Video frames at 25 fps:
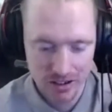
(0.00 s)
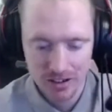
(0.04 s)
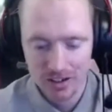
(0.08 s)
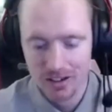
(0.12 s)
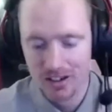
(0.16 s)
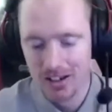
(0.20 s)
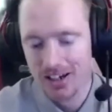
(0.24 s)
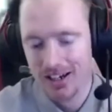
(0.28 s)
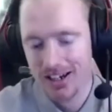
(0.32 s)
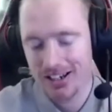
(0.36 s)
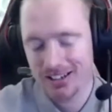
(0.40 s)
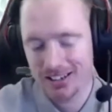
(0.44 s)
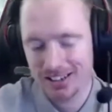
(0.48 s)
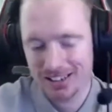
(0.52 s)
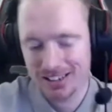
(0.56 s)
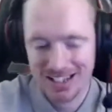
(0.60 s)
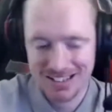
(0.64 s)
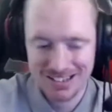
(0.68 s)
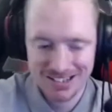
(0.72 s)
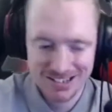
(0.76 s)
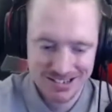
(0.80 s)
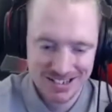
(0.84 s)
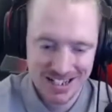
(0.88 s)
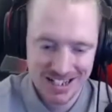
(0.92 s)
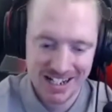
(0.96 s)

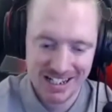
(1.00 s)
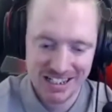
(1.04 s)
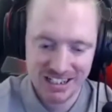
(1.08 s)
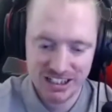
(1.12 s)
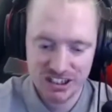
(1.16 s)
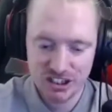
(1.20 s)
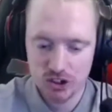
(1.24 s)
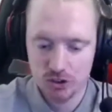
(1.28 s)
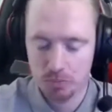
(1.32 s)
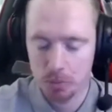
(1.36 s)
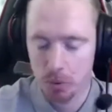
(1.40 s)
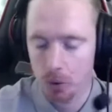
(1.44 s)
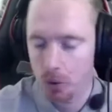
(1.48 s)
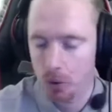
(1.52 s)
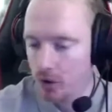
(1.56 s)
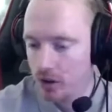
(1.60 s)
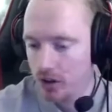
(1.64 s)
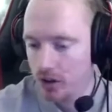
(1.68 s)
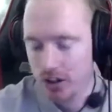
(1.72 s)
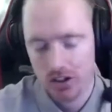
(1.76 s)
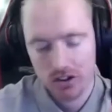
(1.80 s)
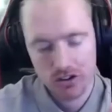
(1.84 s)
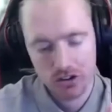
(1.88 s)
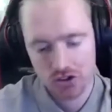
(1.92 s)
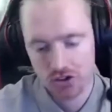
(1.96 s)
latter stages, but
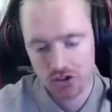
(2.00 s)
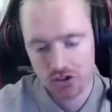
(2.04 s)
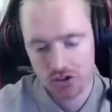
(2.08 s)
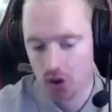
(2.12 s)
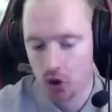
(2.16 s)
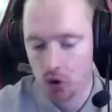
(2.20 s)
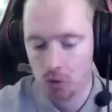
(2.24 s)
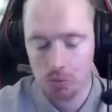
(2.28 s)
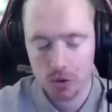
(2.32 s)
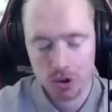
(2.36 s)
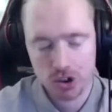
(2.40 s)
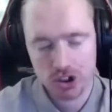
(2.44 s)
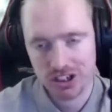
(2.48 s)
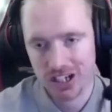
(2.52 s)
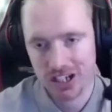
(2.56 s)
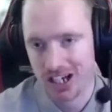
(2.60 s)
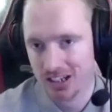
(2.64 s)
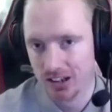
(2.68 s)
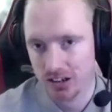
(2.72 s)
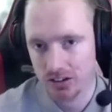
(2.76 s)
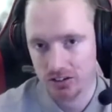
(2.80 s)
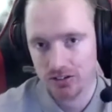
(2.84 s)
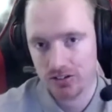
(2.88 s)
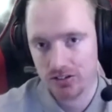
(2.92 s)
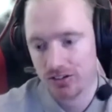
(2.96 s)
there's so much
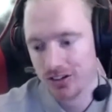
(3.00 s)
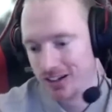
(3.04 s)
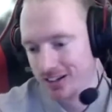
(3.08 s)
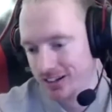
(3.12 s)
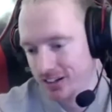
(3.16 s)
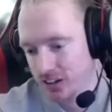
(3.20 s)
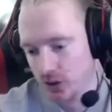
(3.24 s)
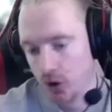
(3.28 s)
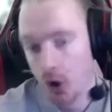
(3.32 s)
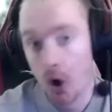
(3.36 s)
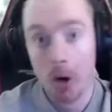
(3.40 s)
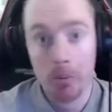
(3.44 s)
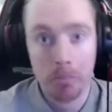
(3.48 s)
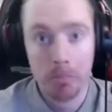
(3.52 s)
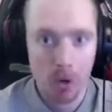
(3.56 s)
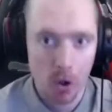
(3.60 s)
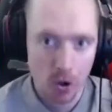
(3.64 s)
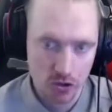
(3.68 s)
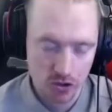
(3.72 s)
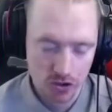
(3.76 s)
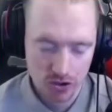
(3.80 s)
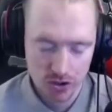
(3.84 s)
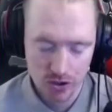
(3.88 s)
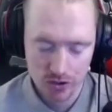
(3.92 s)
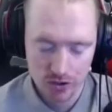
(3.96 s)
talent and a lot of
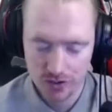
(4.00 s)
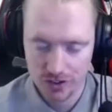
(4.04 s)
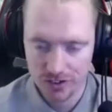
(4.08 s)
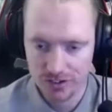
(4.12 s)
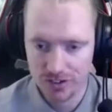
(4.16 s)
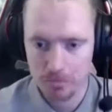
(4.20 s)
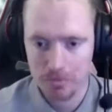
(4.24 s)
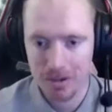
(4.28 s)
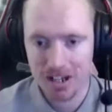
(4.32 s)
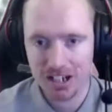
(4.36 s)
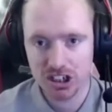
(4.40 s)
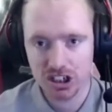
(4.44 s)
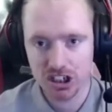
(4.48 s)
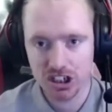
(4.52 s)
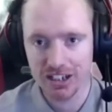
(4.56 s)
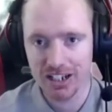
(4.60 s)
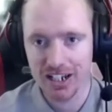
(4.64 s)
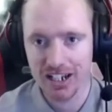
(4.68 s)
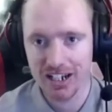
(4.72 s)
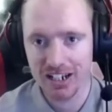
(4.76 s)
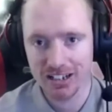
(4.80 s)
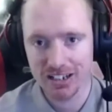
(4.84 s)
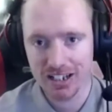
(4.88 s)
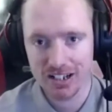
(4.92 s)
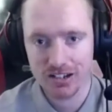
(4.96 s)
positives, as you mentioned
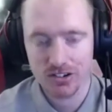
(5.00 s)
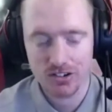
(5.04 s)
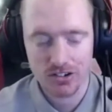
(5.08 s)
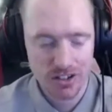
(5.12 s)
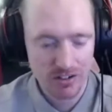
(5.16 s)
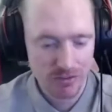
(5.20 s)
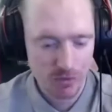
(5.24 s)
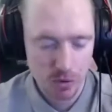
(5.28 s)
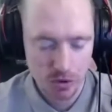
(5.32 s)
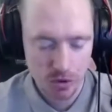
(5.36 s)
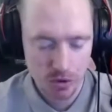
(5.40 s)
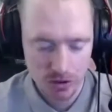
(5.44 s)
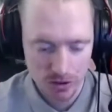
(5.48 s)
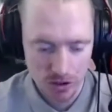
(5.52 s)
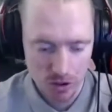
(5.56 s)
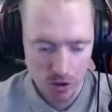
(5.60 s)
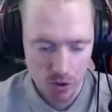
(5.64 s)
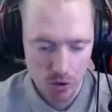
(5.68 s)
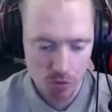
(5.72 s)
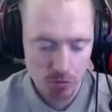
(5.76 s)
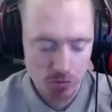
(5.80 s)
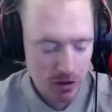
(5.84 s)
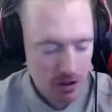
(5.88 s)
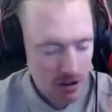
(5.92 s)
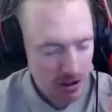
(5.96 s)
there, lads, and everyone at
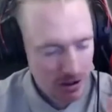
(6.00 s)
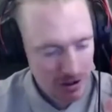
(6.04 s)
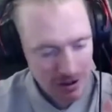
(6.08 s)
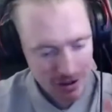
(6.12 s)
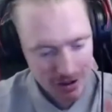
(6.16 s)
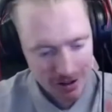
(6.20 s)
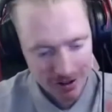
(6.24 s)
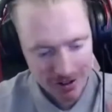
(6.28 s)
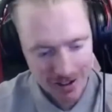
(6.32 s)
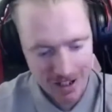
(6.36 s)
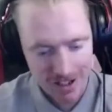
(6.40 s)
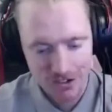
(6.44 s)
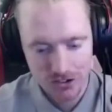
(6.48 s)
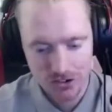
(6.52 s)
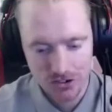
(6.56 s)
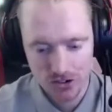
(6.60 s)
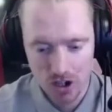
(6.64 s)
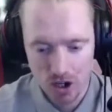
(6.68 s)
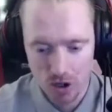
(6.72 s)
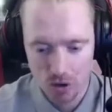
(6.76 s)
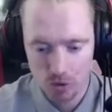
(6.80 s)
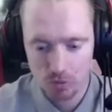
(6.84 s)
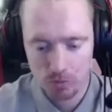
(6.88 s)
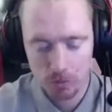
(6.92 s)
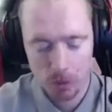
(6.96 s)
home. Let us
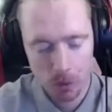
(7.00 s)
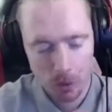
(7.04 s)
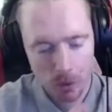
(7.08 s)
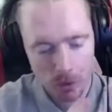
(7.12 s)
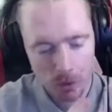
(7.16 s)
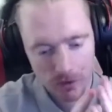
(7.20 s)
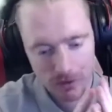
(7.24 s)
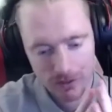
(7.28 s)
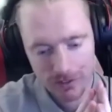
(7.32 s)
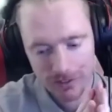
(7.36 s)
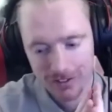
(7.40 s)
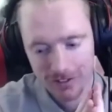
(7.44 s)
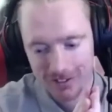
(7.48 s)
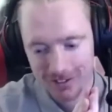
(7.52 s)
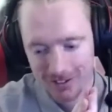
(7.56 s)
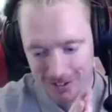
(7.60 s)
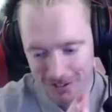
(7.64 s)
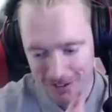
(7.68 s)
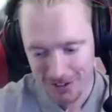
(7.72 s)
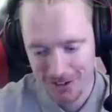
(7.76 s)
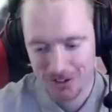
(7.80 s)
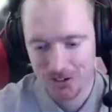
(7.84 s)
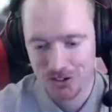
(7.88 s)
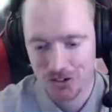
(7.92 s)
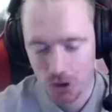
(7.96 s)
know, but
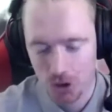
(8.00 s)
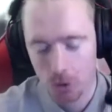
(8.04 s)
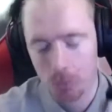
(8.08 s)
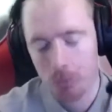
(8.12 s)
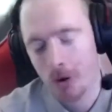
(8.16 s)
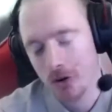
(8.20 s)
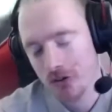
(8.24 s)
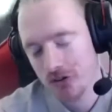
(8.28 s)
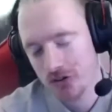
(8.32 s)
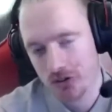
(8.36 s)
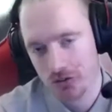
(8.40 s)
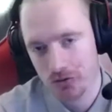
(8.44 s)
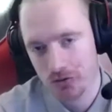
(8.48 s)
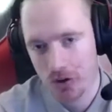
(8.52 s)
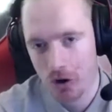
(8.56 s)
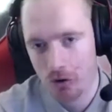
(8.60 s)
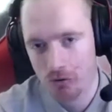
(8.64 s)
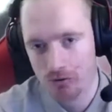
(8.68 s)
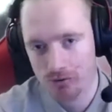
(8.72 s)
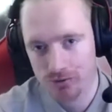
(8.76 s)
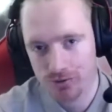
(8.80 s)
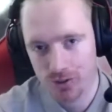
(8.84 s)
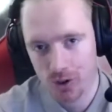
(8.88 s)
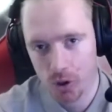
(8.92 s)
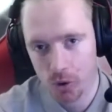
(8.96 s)
it's so positive going
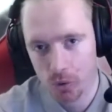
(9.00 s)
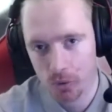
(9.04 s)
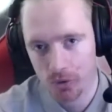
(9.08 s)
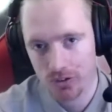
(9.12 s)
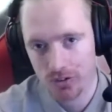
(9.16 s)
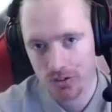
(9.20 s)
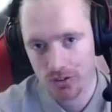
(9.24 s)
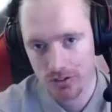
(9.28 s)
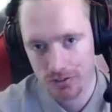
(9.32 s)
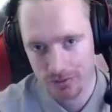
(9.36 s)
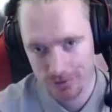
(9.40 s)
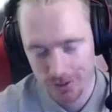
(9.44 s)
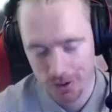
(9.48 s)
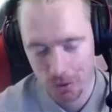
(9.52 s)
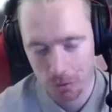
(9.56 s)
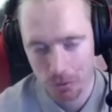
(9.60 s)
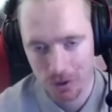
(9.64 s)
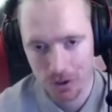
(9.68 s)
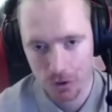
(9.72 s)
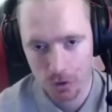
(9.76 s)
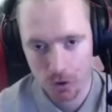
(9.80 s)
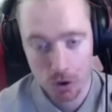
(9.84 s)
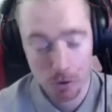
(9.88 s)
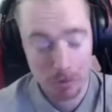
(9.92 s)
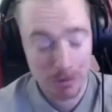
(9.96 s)
forward for the
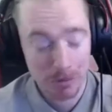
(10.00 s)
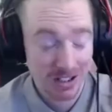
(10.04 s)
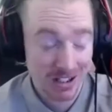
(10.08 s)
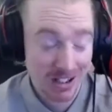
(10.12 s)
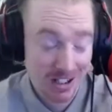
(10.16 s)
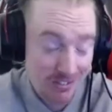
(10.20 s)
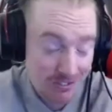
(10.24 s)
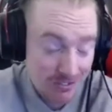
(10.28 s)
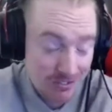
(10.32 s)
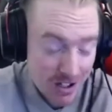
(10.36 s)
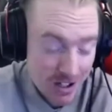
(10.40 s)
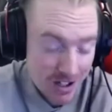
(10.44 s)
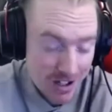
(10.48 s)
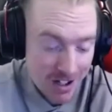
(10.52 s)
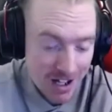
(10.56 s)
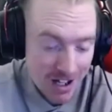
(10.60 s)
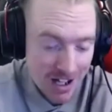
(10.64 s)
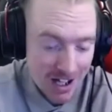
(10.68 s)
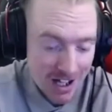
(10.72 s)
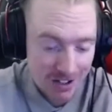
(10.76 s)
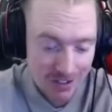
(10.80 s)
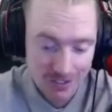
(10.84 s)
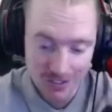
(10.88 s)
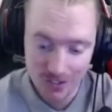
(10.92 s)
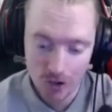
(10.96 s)
World Cup, and
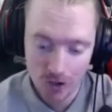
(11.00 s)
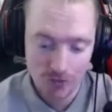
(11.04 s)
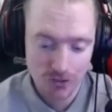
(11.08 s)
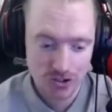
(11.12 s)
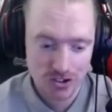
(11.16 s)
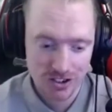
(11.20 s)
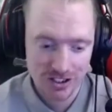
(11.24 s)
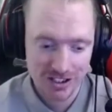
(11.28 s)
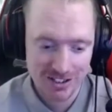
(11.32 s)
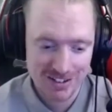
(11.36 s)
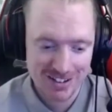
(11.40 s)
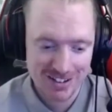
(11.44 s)
I obviously get